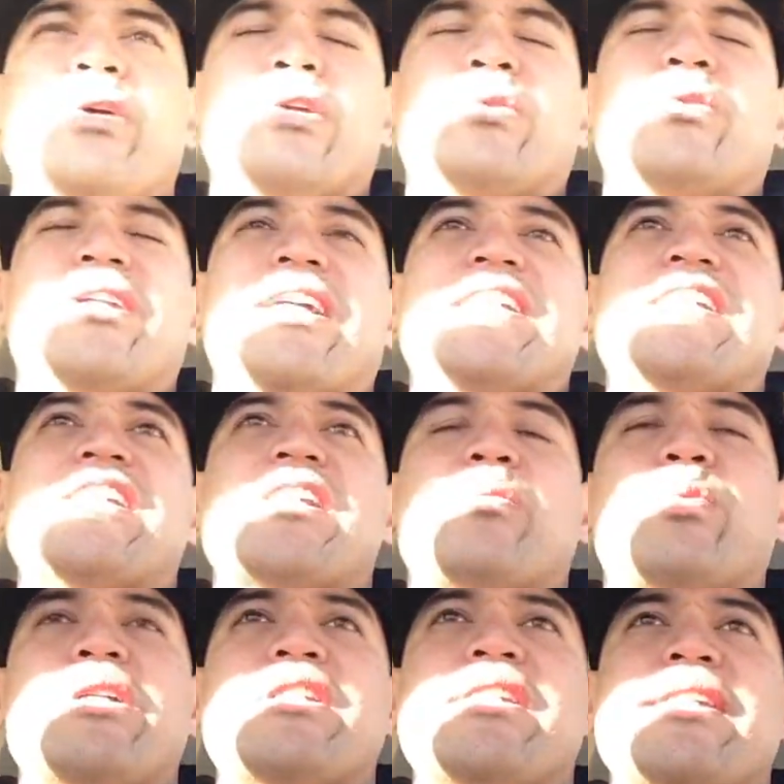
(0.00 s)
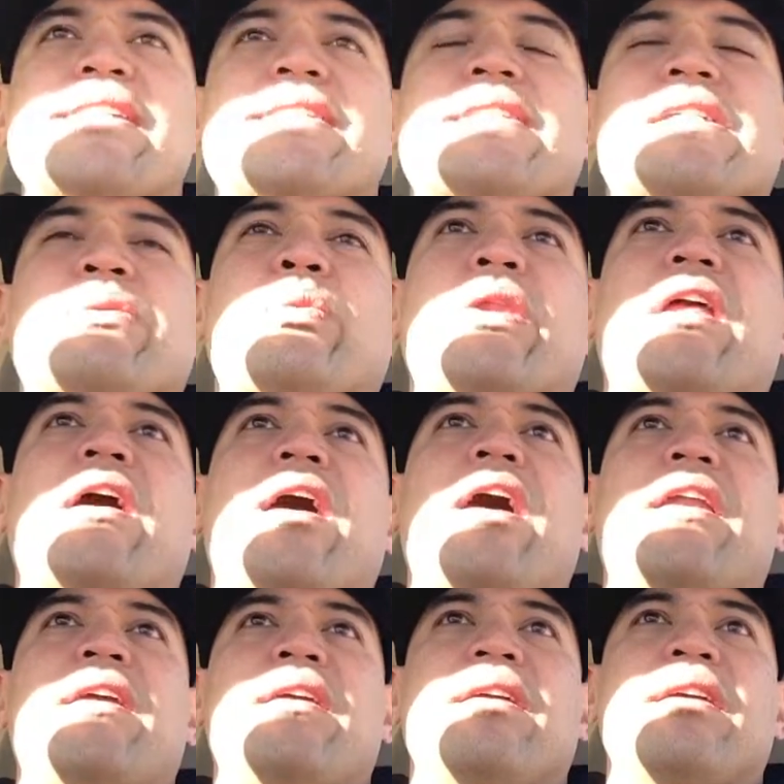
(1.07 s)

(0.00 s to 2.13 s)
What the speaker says: build a relationship with Jesus and with God,